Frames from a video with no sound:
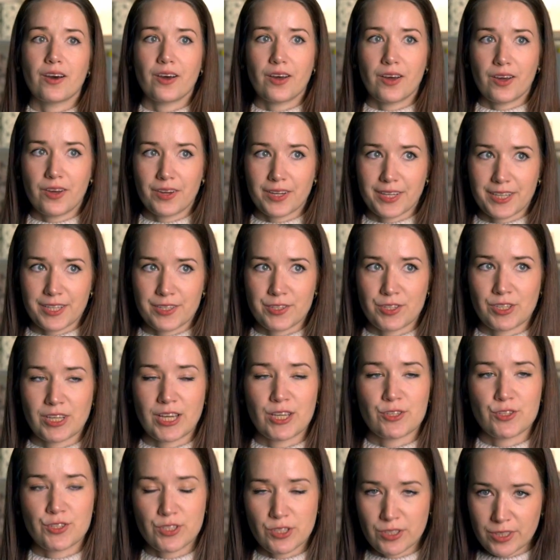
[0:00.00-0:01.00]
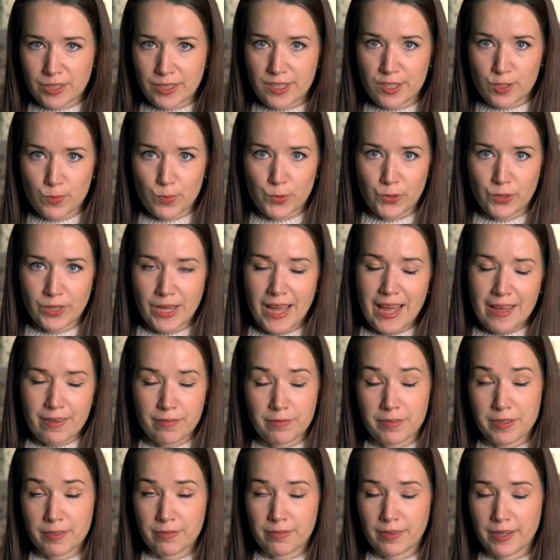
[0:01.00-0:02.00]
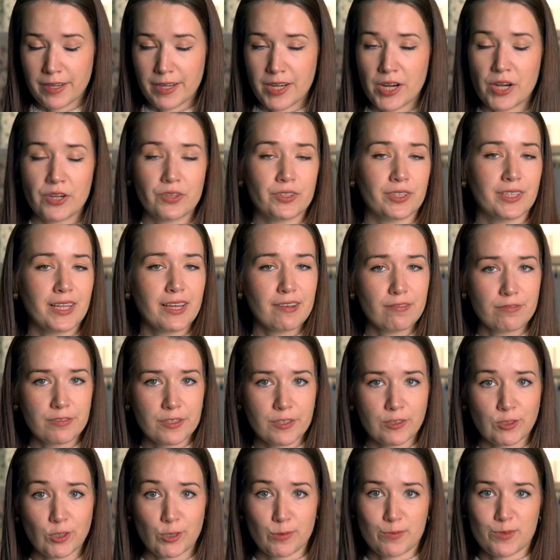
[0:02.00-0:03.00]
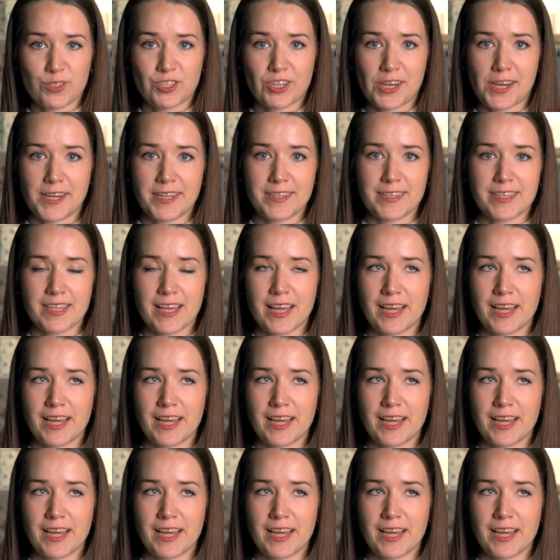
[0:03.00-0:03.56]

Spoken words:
Okay, so I saw this book everywhere, on every top chart,